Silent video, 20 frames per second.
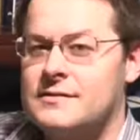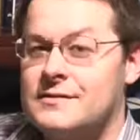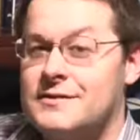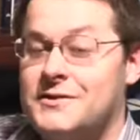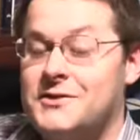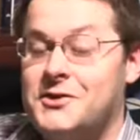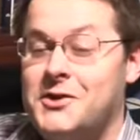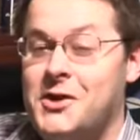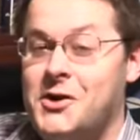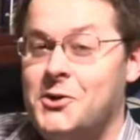
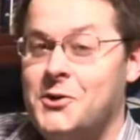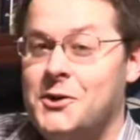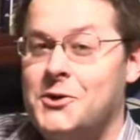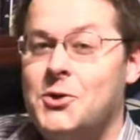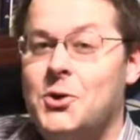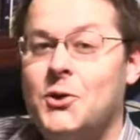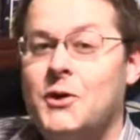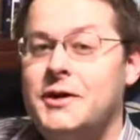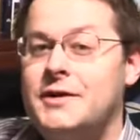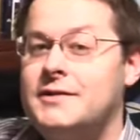So,
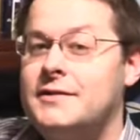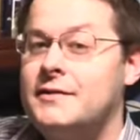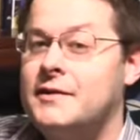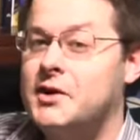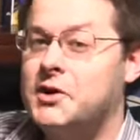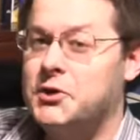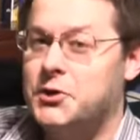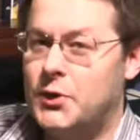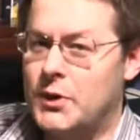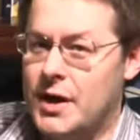according to
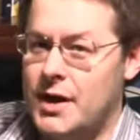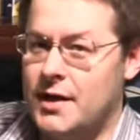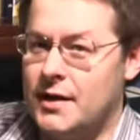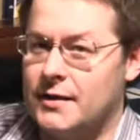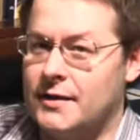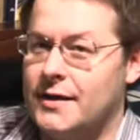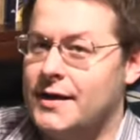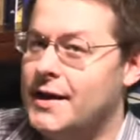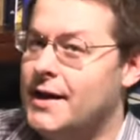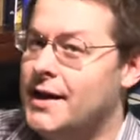the
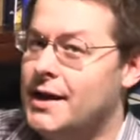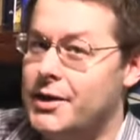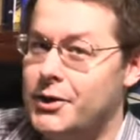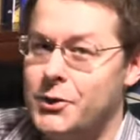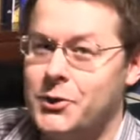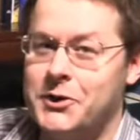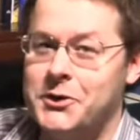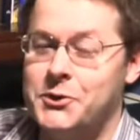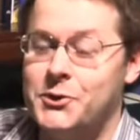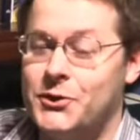Quran,
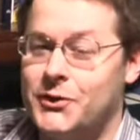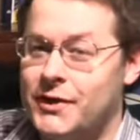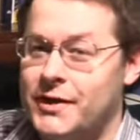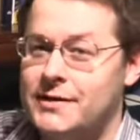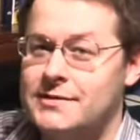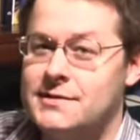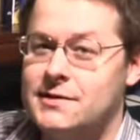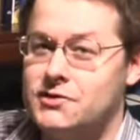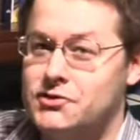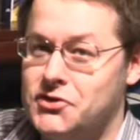anyone who
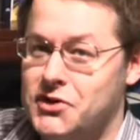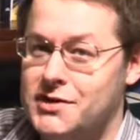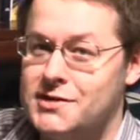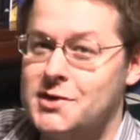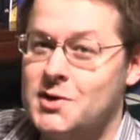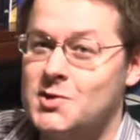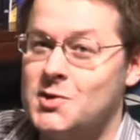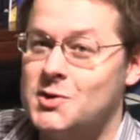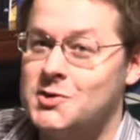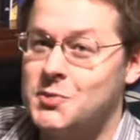thinks that
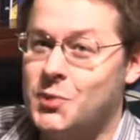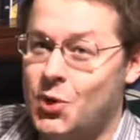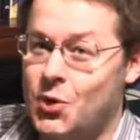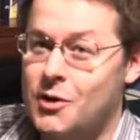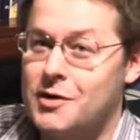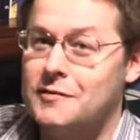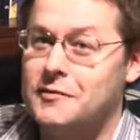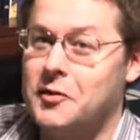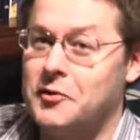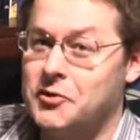Jesus was
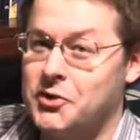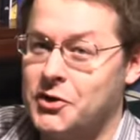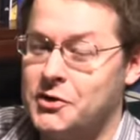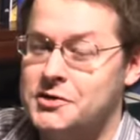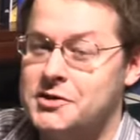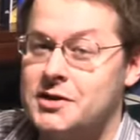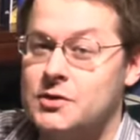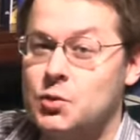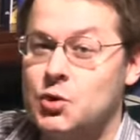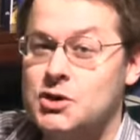born of a
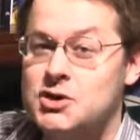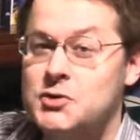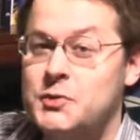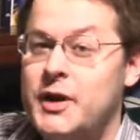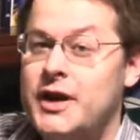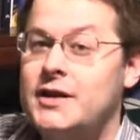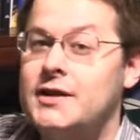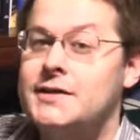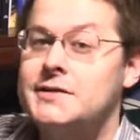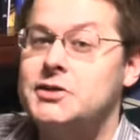virgin will
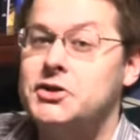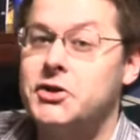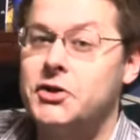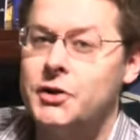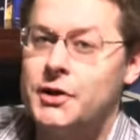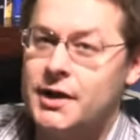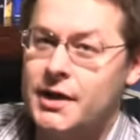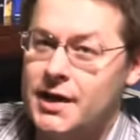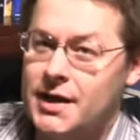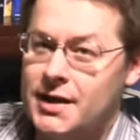spend
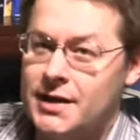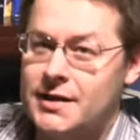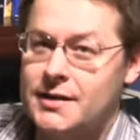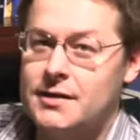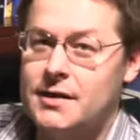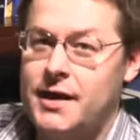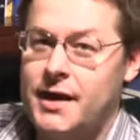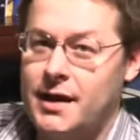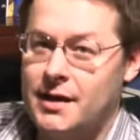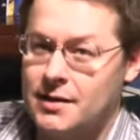eternity
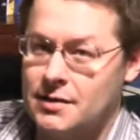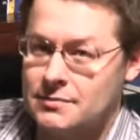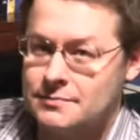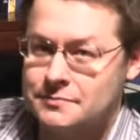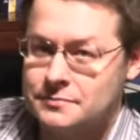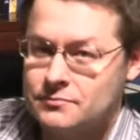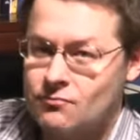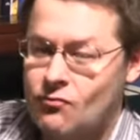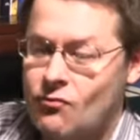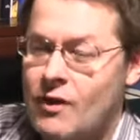in hell.
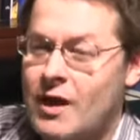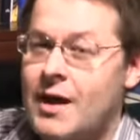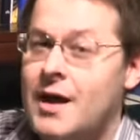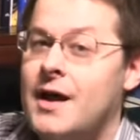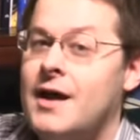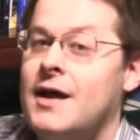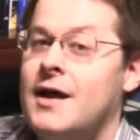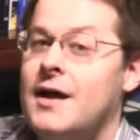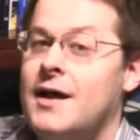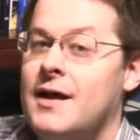
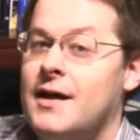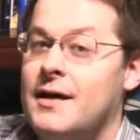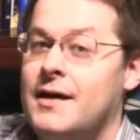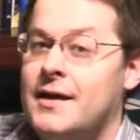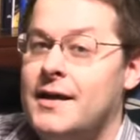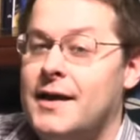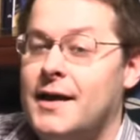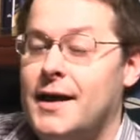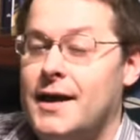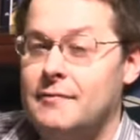
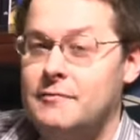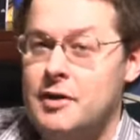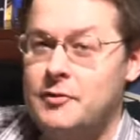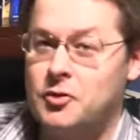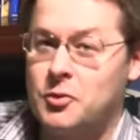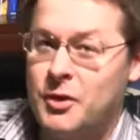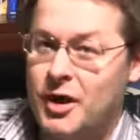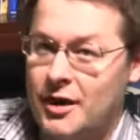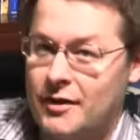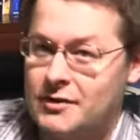I've
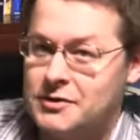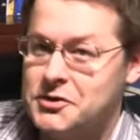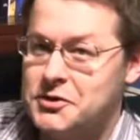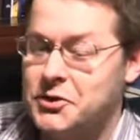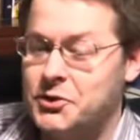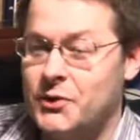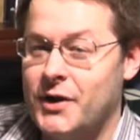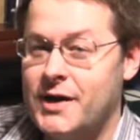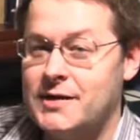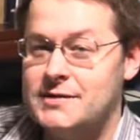never bothered to
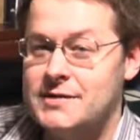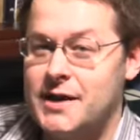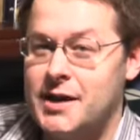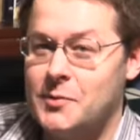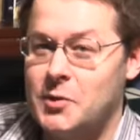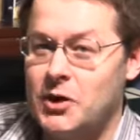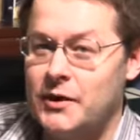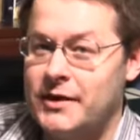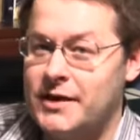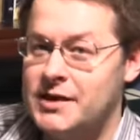correct
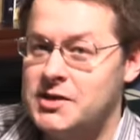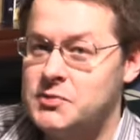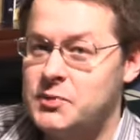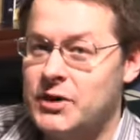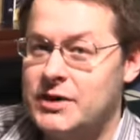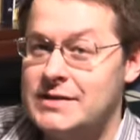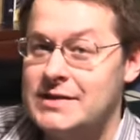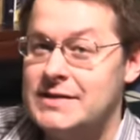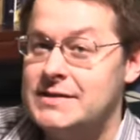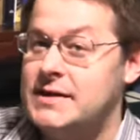Sam on this,
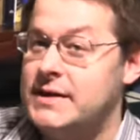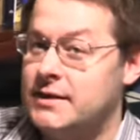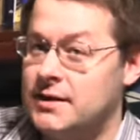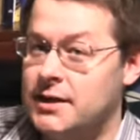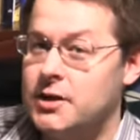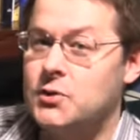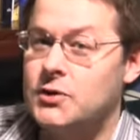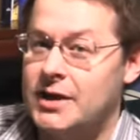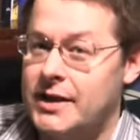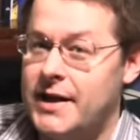but since he
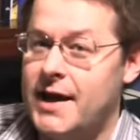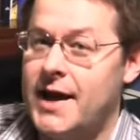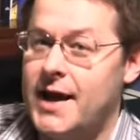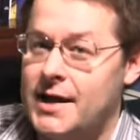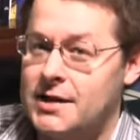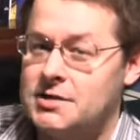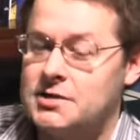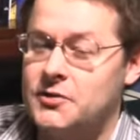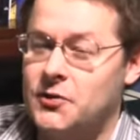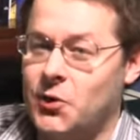literally
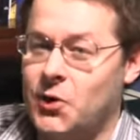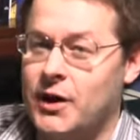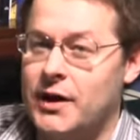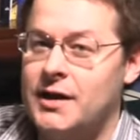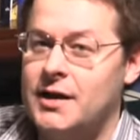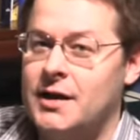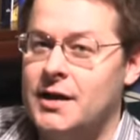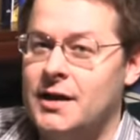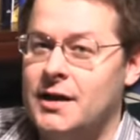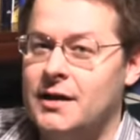asked for
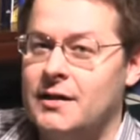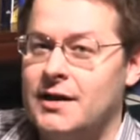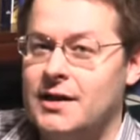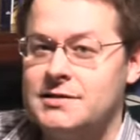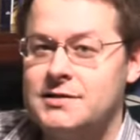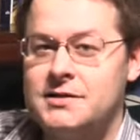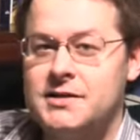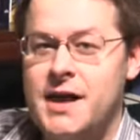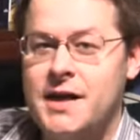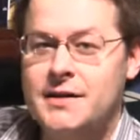it,
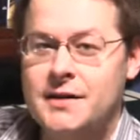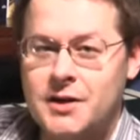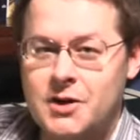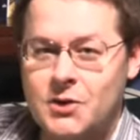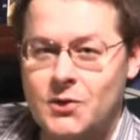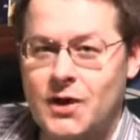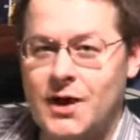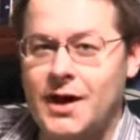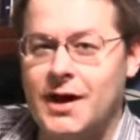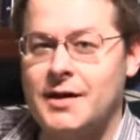let's check the
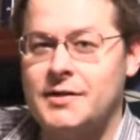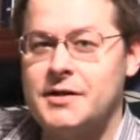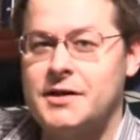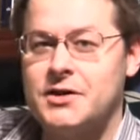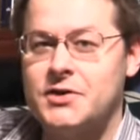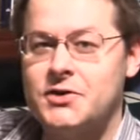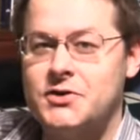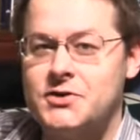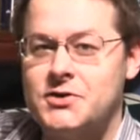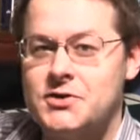Quran.
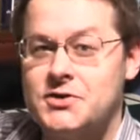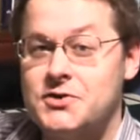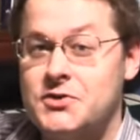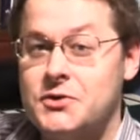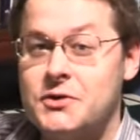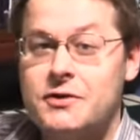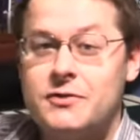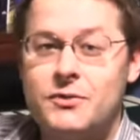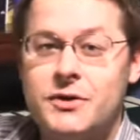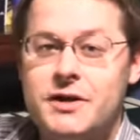Here's
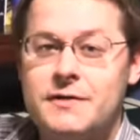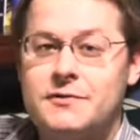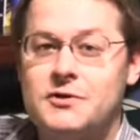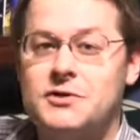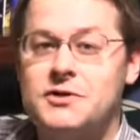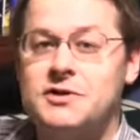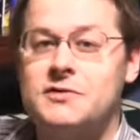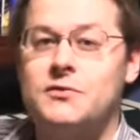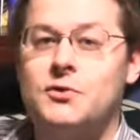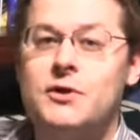Surah 3,
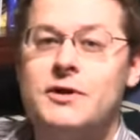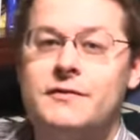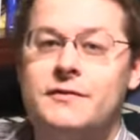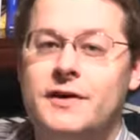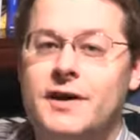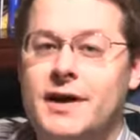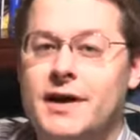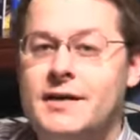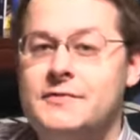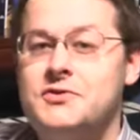verses
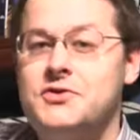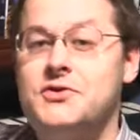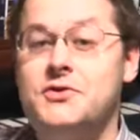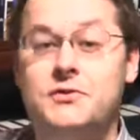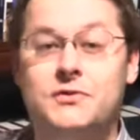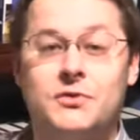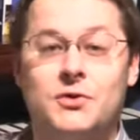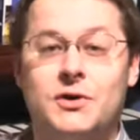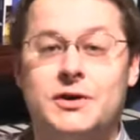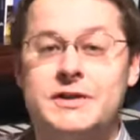45
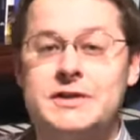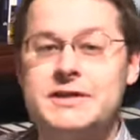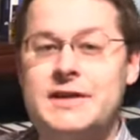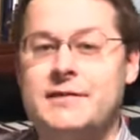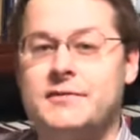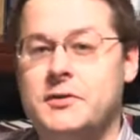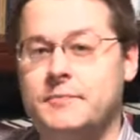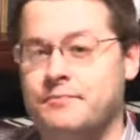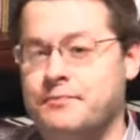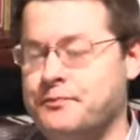to
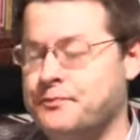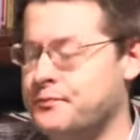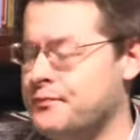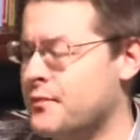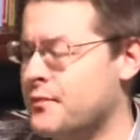47.